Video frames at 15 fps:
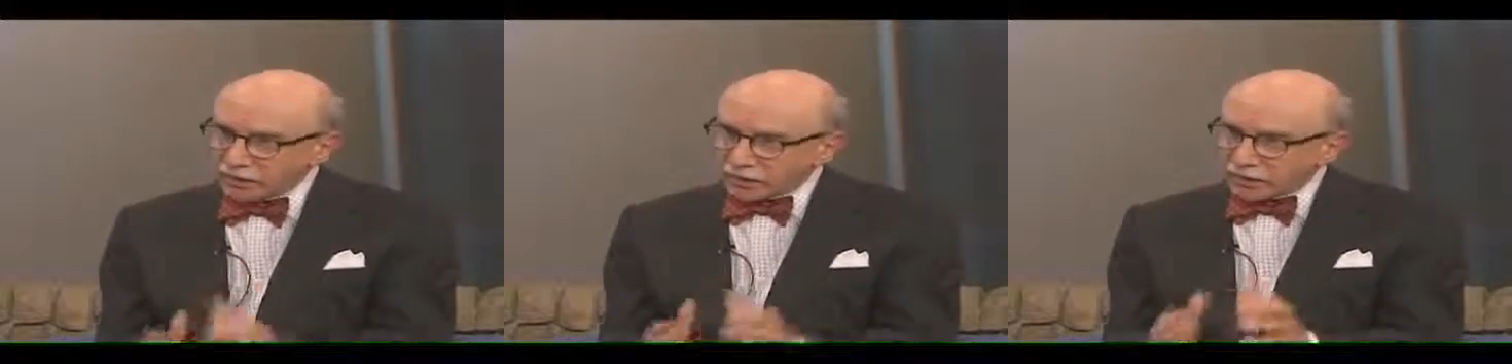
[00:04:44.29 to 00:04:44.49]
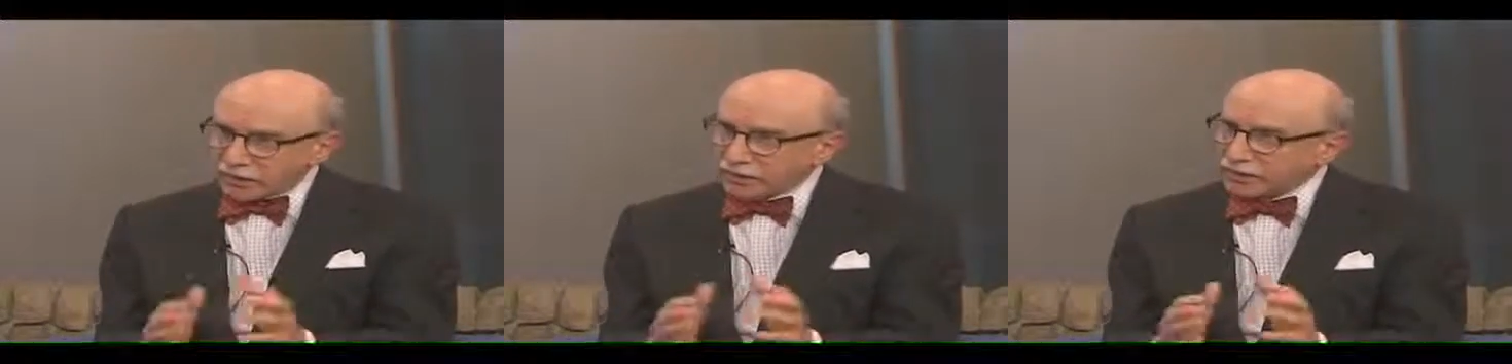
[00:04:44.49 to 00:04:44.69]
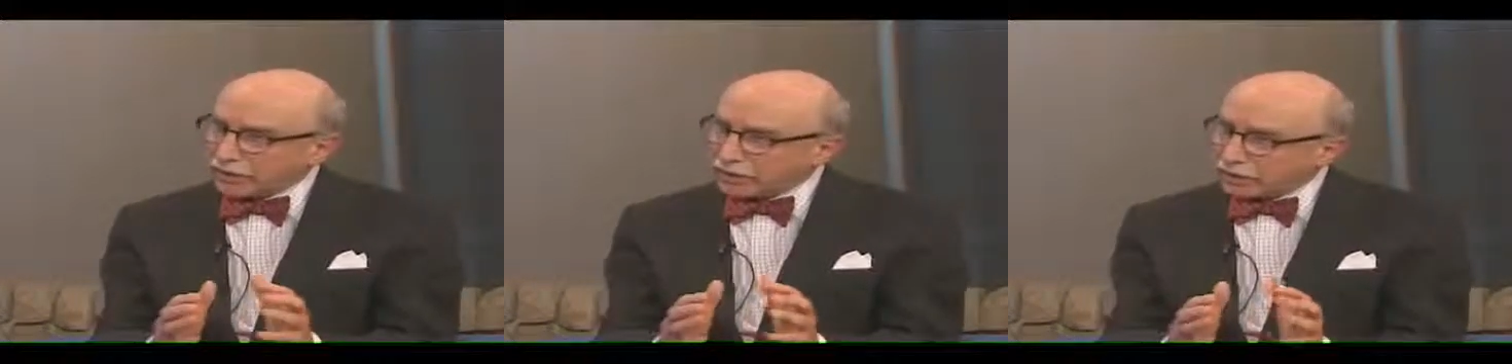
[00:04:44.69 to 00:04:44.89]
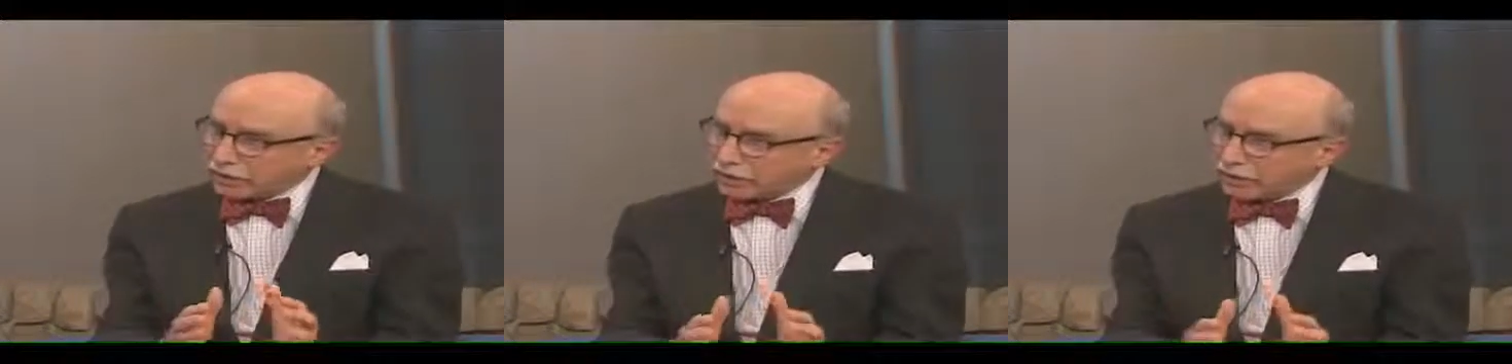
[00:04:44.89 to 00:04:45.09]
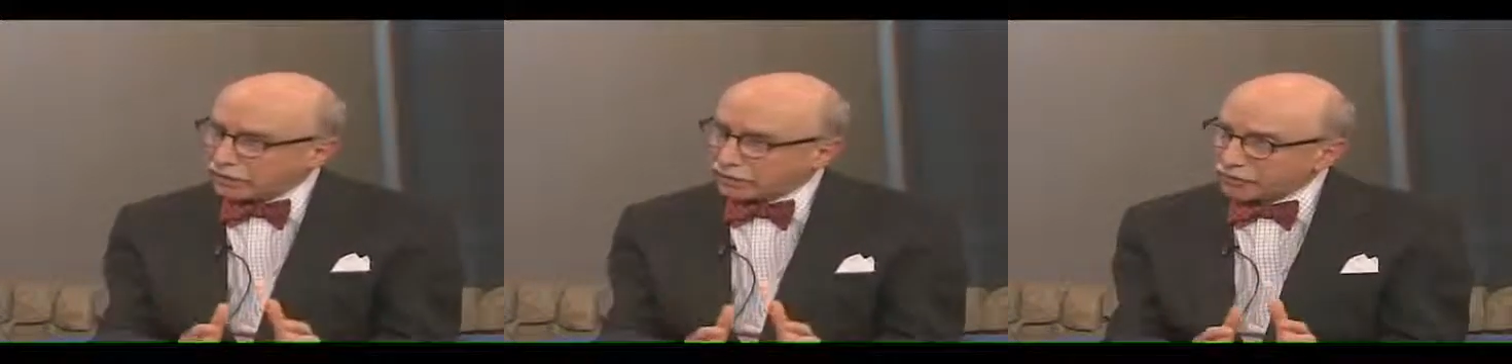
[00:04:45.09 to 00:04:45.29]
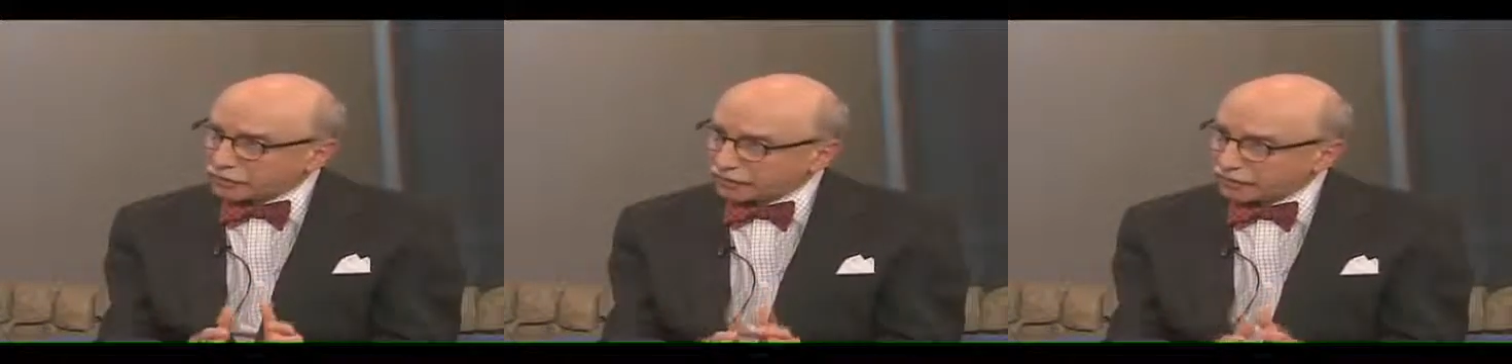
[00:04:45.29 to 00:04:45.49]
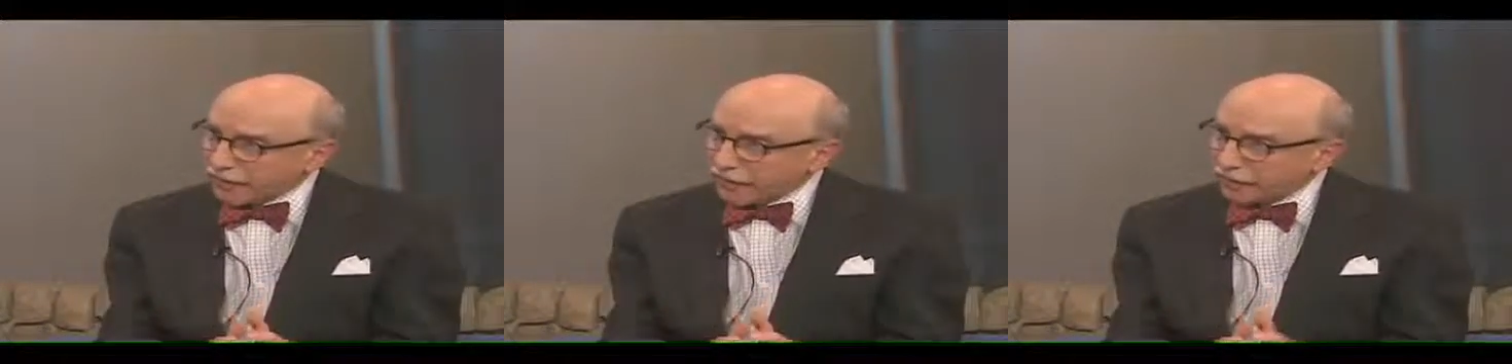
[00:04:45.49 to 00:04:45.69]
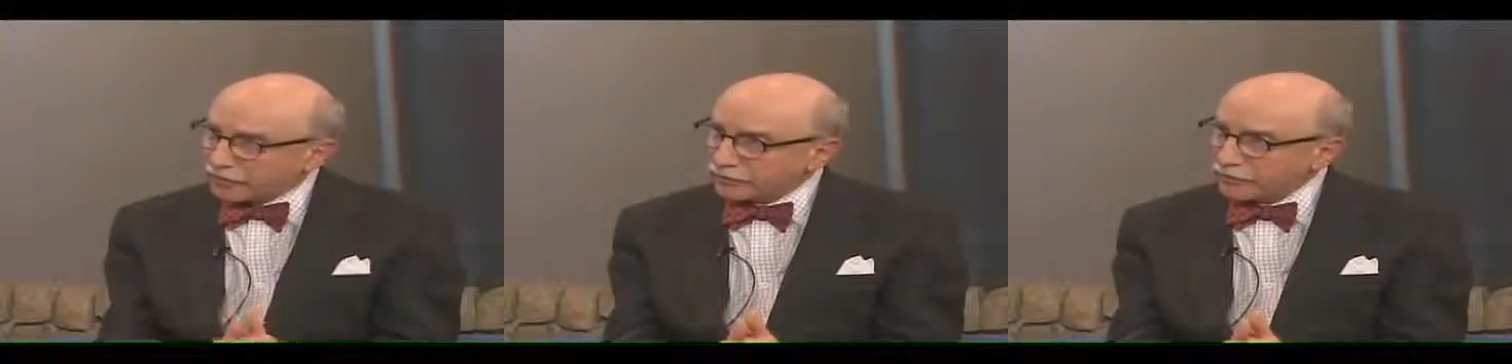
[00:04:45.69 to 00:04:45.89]
it depends on the
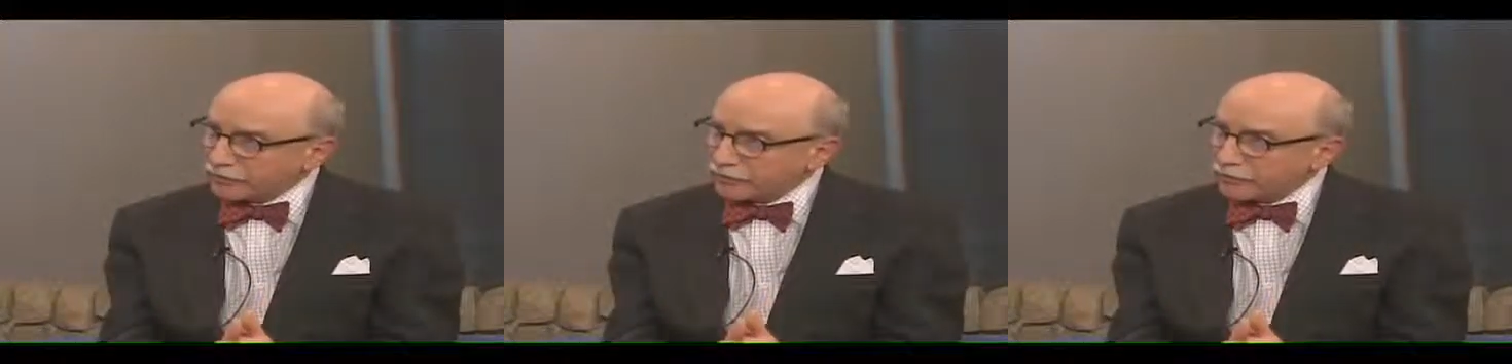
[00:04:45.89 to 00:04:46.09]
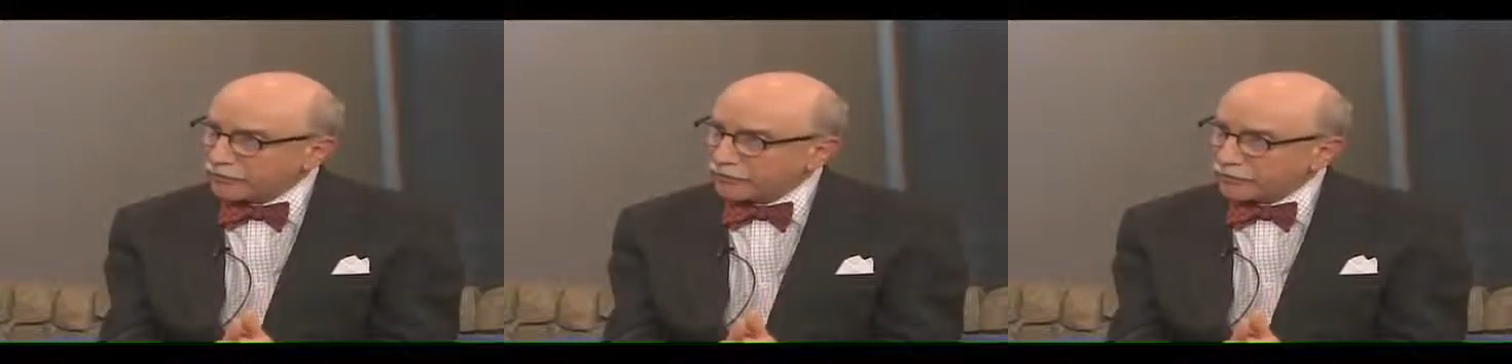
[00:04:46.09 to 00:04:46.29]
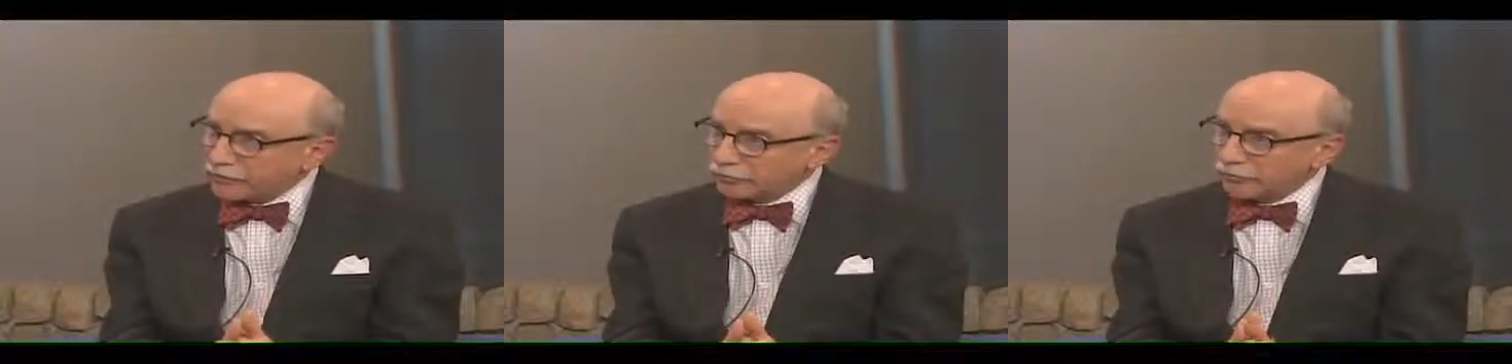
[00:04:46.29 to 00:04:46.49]
size of the tumor,